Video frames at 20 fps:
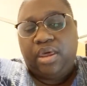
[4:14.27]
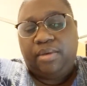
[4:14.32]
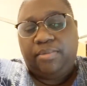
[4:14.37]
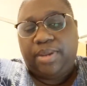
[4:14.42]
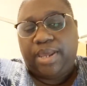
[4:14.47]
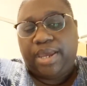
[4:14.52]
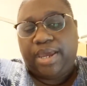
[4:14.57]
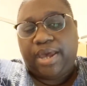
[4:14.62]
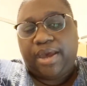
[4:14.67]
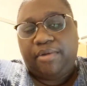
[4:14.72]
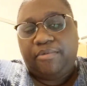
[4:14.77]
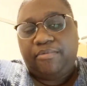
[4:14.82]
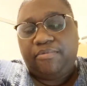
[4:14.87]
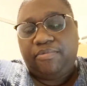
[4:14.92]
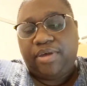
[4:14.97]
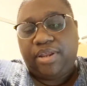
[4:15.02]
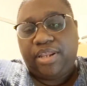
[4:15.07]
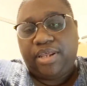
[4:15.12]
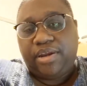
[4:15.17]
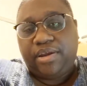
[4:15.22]
I'm like, I
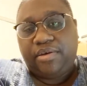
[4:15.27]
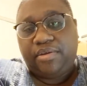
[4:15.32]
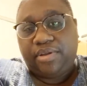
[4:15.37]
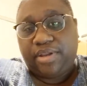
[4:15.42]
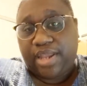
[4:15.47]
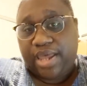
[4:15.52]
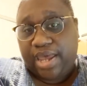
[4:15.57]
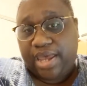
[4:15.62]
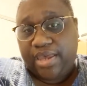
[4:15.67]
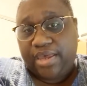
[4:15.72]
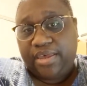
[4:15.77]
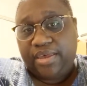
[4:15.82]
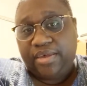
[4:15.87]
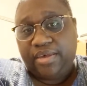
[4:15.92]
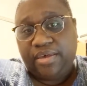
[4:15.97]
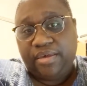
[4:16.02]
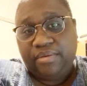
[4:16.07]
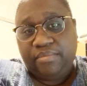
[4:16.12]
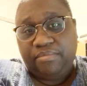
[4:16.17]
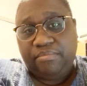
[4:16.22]
really don't like
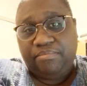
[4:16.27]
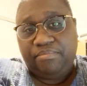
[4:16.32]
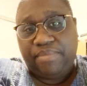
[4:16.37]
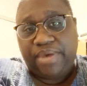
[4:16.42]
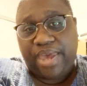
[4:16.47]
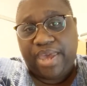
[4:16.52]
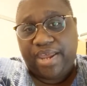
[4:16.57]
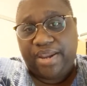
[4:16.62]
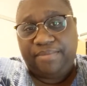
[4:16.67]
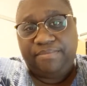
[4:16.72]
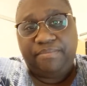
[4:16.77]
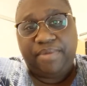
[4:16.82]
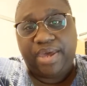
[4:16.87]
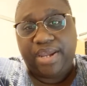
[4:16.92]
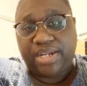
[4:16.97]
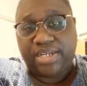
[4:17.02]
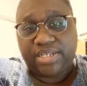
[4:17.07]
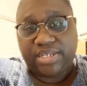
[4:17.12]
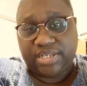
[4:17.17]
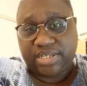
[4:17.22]

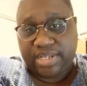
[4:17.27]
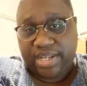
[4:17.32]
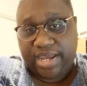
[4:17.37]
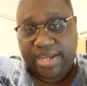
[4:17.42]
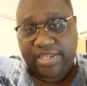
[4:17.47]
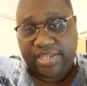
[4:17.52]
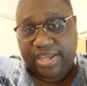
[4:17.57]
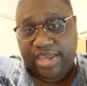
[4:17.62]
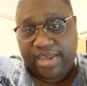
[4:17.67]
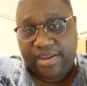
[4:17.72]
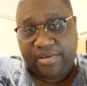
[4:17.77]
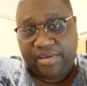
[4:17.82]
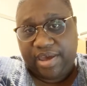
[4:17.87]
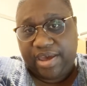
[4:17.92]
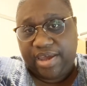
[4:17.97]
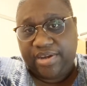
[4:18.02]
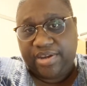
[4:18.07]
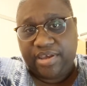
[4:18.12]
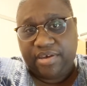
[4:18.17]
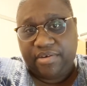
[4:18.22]
medicines like that.
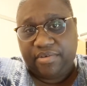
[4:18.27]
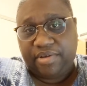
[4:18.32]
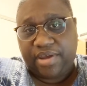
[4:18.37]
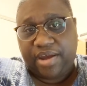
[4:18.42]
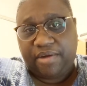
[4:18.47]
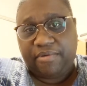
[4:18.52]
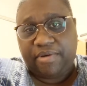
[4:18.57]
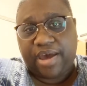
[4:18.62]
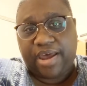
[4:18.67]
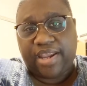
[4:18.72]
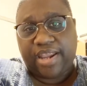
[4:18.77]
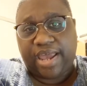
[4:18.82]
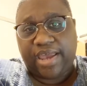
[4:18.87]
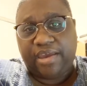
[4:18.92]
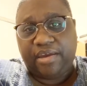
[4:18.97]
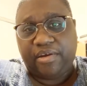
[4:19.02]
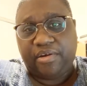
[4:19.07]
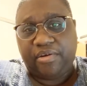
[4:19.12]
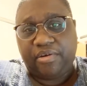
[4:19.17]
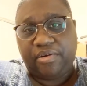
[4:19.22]
I don't. I
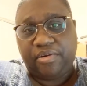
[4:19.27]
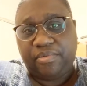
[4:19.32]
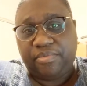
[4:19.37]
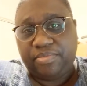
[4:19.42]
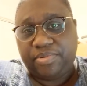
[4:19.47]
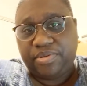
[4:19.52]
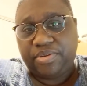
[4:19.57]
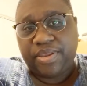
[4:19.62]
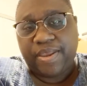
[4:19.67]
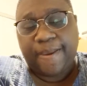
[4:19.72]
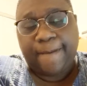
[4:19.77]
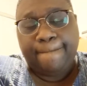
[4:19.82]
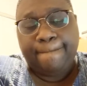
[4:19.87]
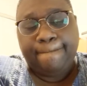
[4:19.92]
like herbs.